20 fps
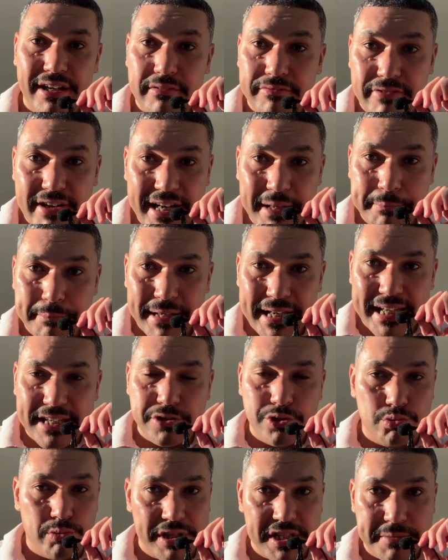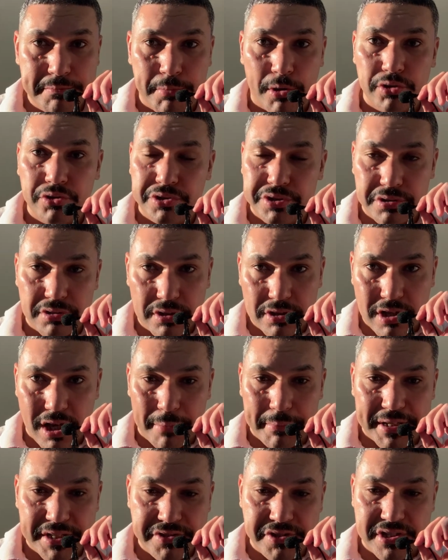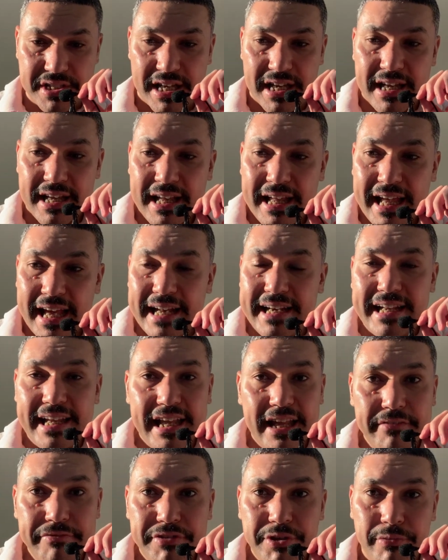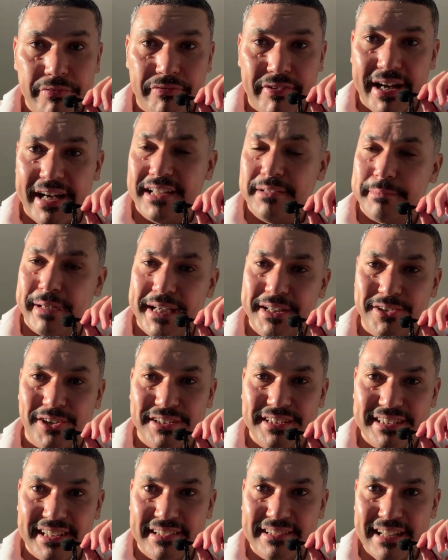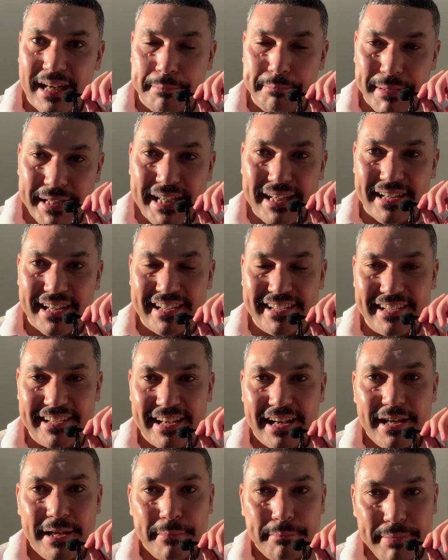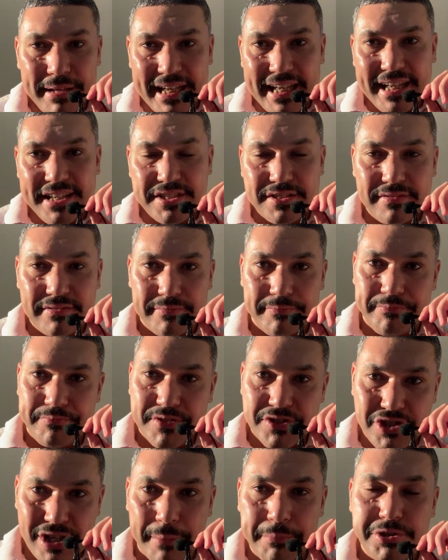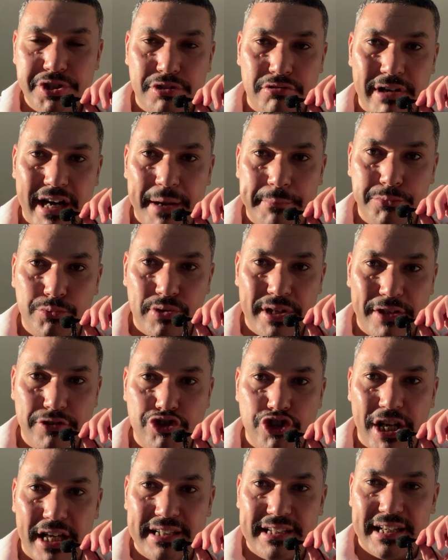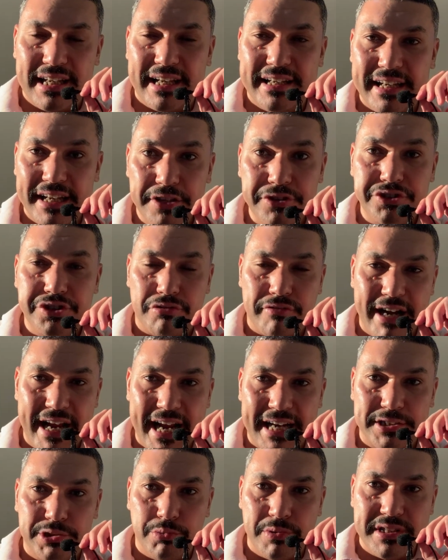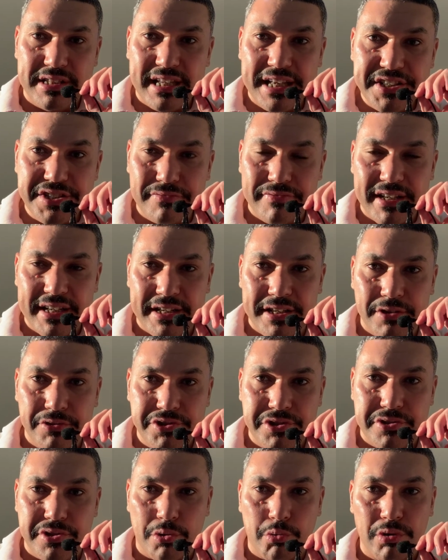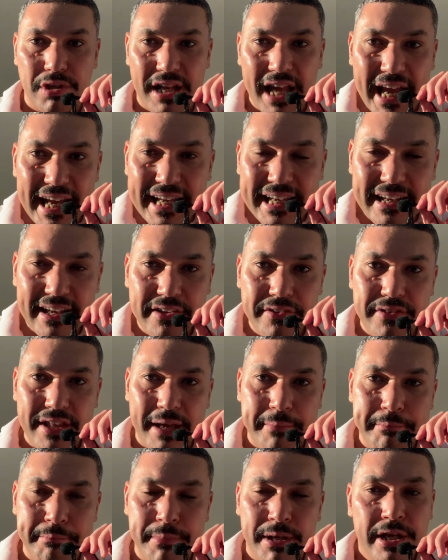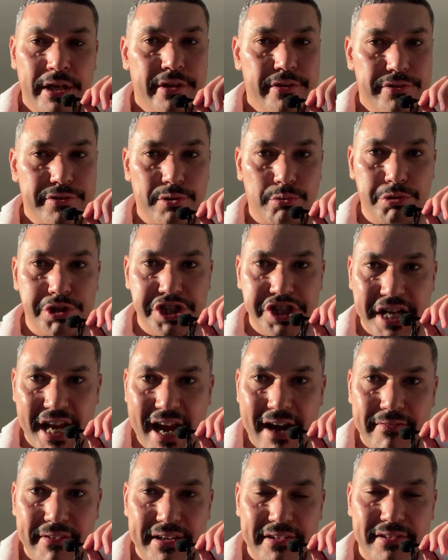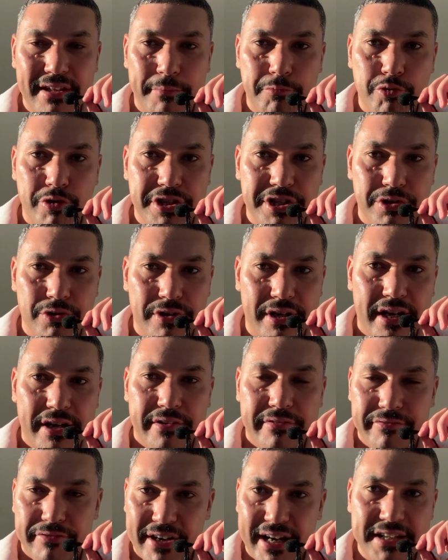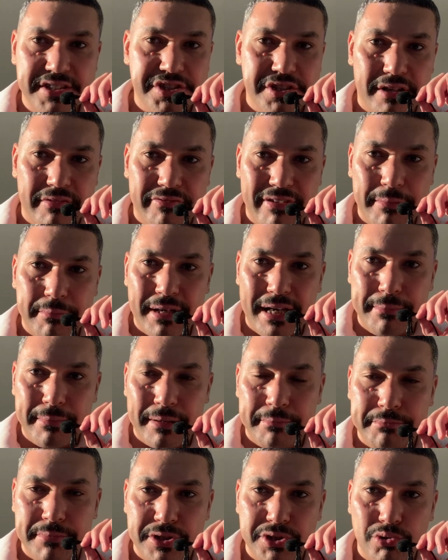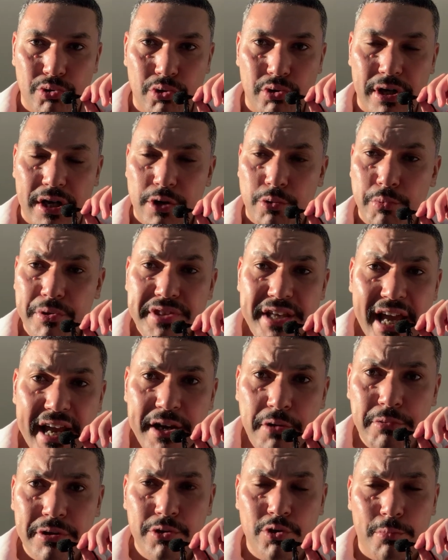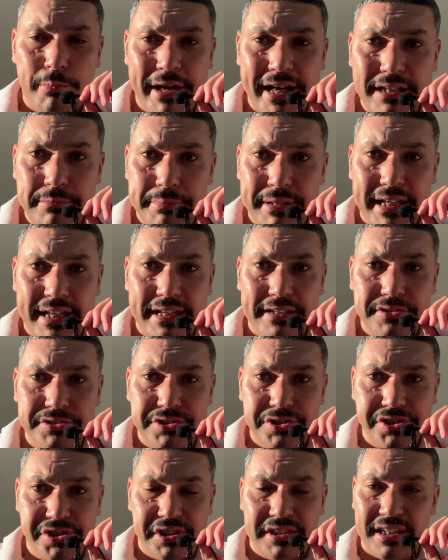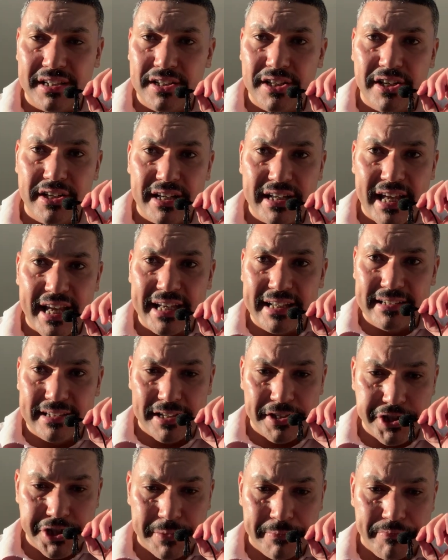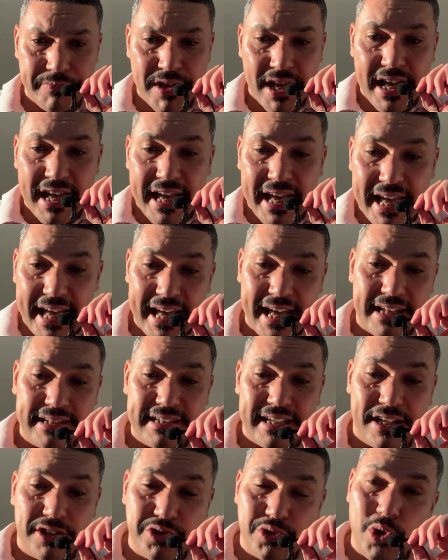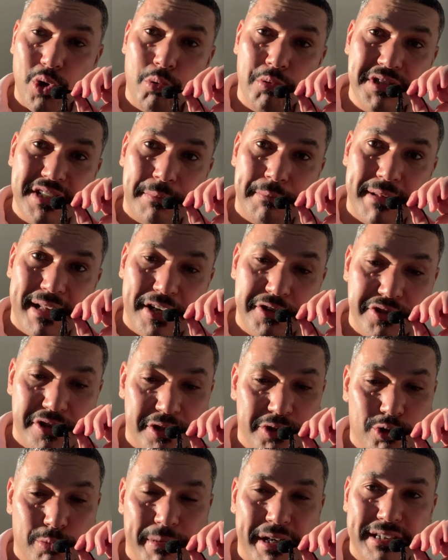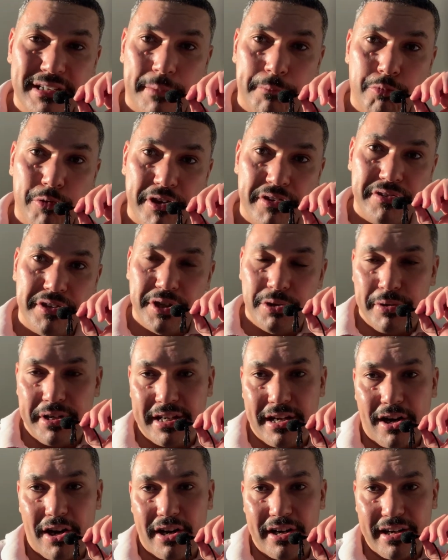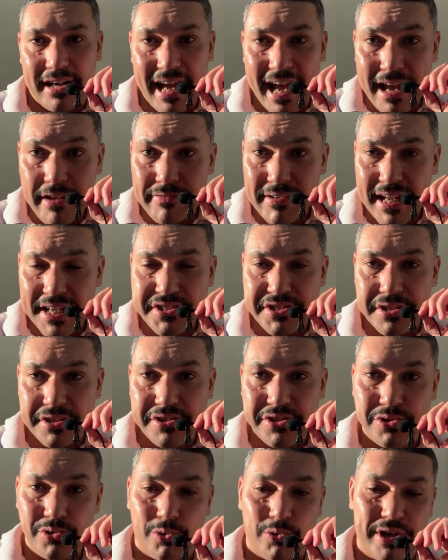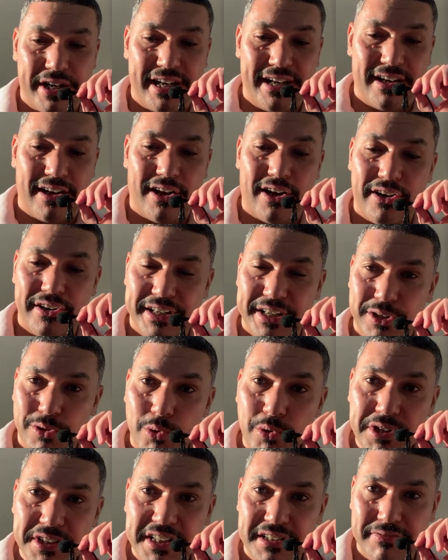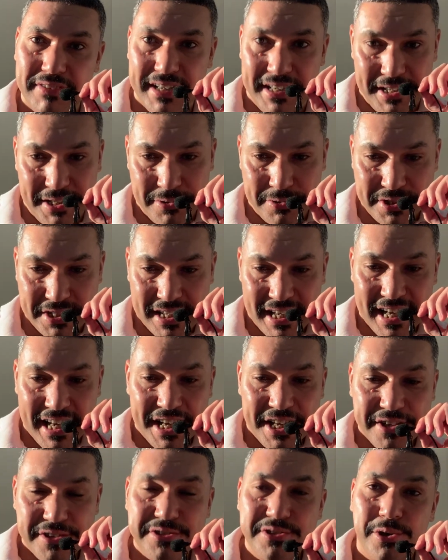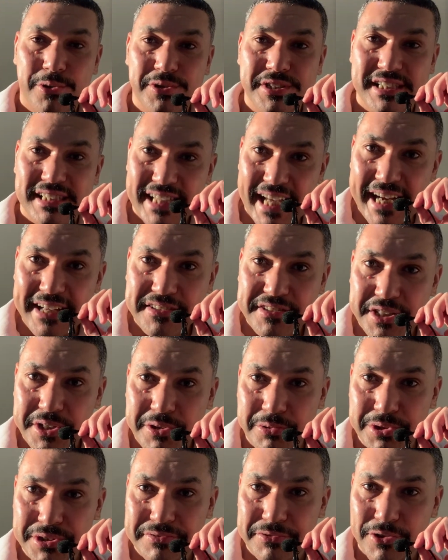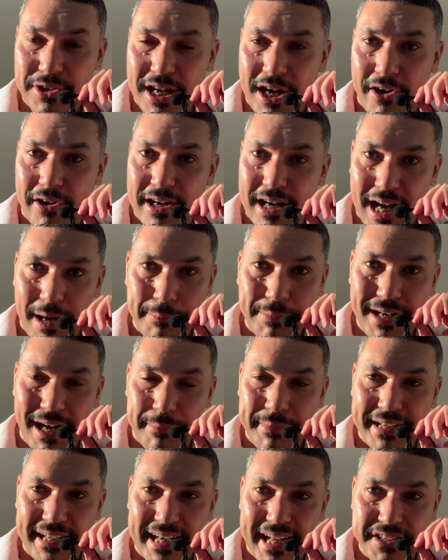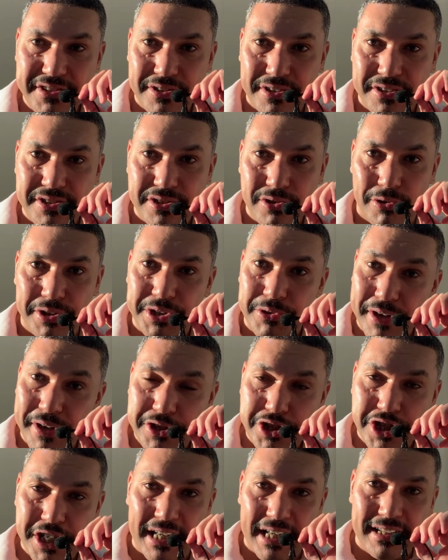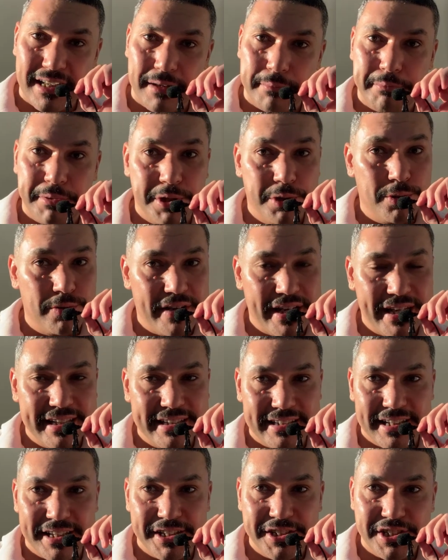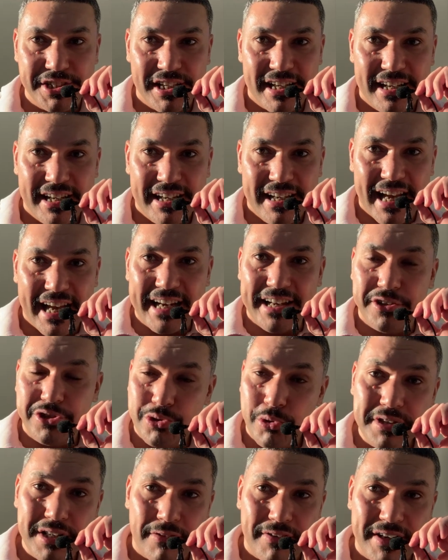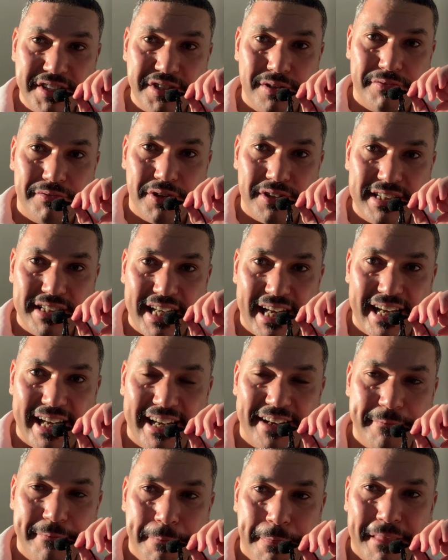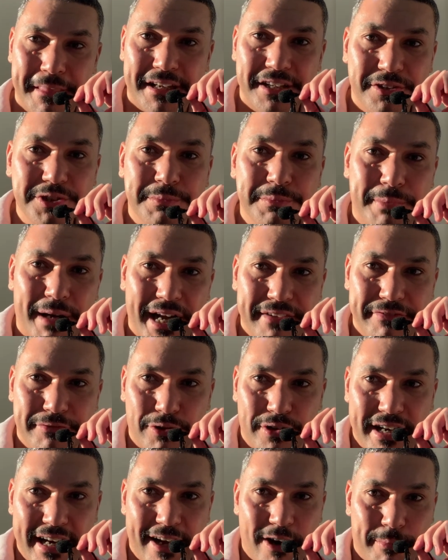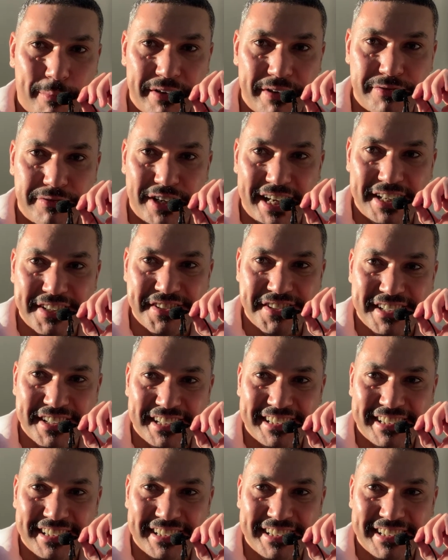very pleased to respond to your comments. And if you find my content appealing, please subscribe to the channel and interact with these videos through liking them, through sharing them with your friends and family members, or with anyone who might be interested in learning English. And it's always a pleasure to meet up with you in our live lessons or in our recorded videos. So stay tuned for our upcoming lessons on your channel Pure English, and enjoy the rest of your day. Goodbye for now, my friends.